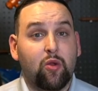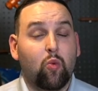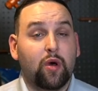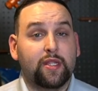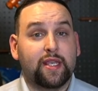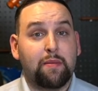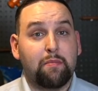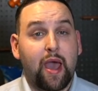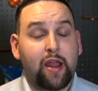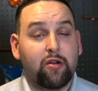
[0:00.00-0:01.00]
once a
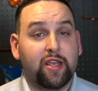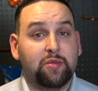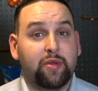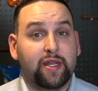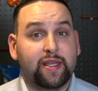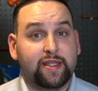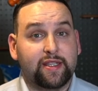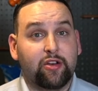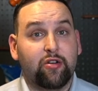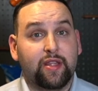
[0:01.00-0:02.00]
matter has been
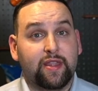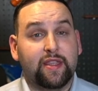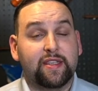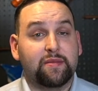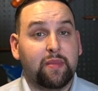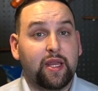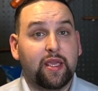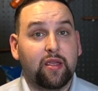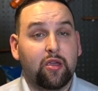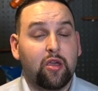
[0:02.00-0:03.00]
considered in this meeting,